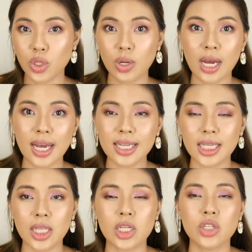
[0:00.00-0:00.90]
you guys,
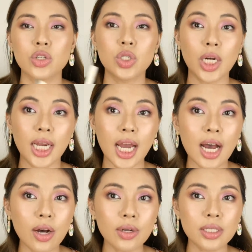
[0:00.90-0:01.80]
it doesn't dry
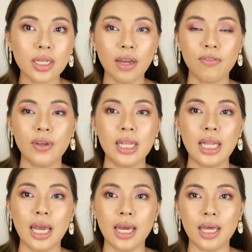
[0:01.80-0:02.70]
out. I feel
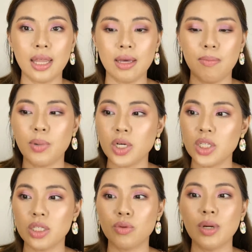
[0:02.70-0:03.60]
like the brush is